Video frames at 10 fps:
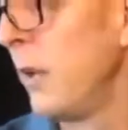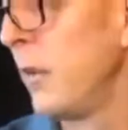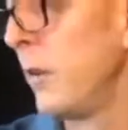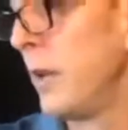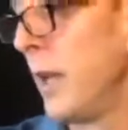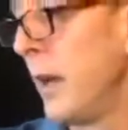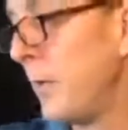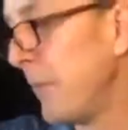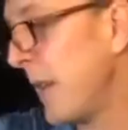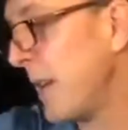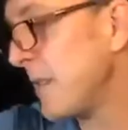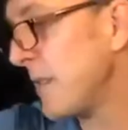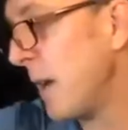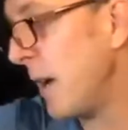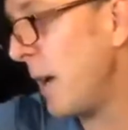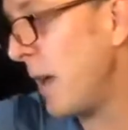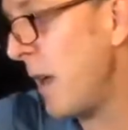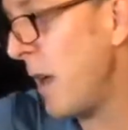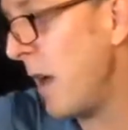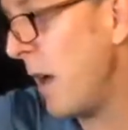So anyhow, that's
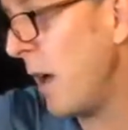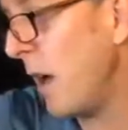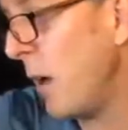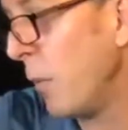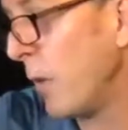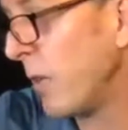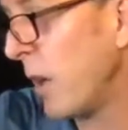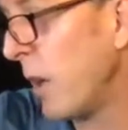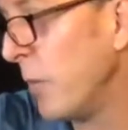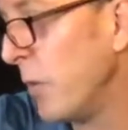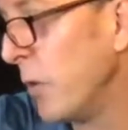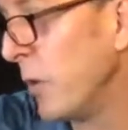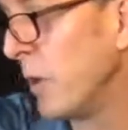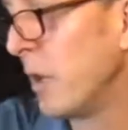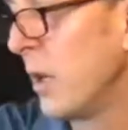what I'm doing